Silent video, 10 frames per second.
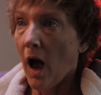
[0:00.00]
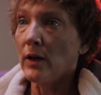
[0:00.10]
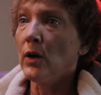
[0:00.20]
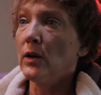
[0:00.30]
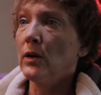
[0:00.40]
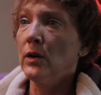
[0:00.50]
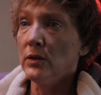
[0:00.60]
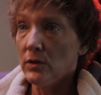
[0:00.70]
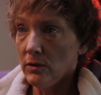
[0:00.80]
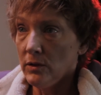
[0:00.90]
Uh, could,
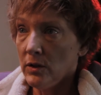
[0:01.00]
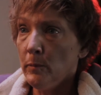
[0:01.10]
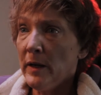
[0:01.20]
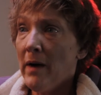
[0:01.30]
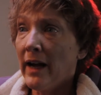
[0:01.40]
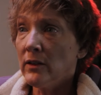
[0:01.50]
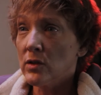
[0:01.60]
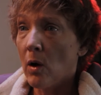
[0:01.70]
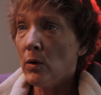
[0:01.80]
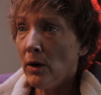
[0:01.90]
could you be my
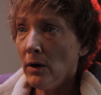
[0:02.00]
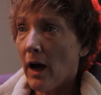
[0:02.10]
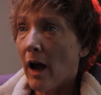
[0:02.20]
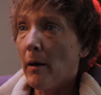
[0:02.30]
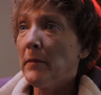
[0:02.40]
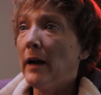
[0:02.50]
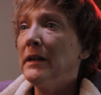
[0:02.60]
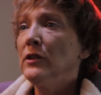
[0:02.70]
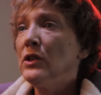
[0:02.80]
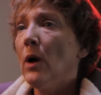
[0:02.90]
donor? I, I
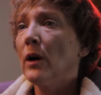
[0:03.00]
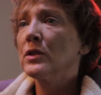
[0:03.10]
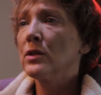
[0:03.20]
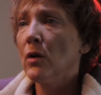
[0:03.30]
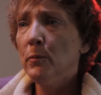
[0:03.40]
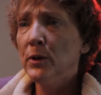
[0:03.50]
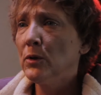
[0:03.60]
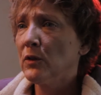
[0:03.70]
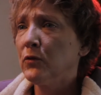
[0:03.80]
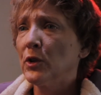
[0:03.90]
mean, you are so
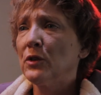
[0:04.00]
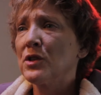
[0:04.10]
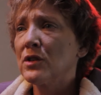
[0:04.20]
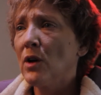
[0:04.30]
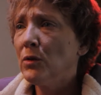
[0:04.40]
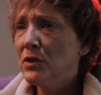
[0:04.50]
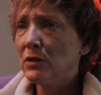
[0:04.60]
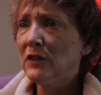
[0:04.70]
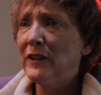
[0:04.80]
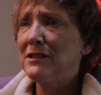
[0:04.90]
beautiful. You're so
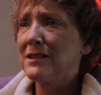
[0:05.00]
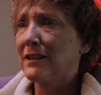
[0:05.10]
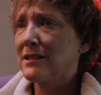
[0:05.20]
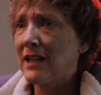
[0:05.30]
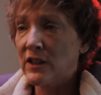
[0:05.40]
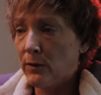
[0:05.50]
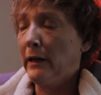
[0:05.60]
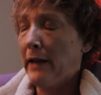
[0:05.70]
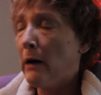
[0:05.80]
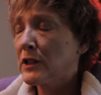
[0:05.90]
driven, successful,
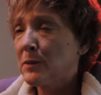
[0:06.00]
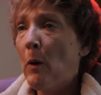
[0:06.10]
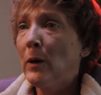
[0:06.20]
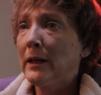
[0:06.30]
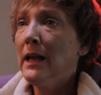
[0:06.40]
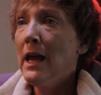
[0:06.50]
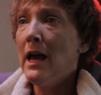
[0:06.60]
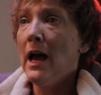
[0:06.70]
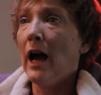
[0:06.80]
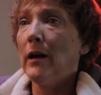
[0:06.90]
and outspoken.
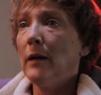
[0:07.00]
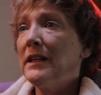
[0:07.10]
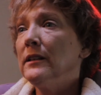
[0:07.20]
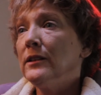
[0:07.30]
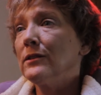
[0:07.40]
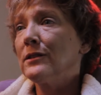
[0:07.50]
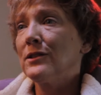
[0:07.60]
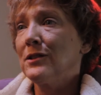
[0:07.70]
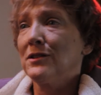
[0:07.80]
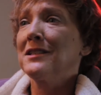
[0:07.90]
I, I mean, you,
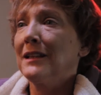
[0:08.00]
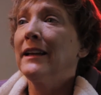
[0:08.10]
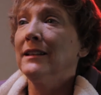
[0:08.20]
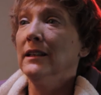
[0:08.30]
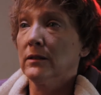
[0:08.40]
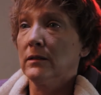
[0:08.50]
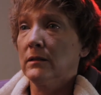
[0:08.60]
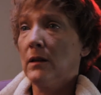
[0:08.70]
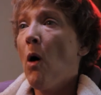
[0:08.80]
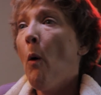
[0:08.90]
you're just like the,
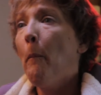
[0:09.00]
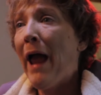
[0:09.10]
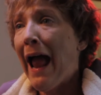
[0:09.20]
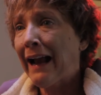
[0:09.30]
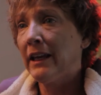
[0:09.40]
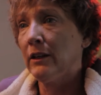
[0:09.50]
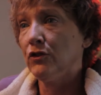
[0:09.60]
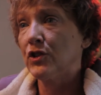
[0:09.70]
the whole package.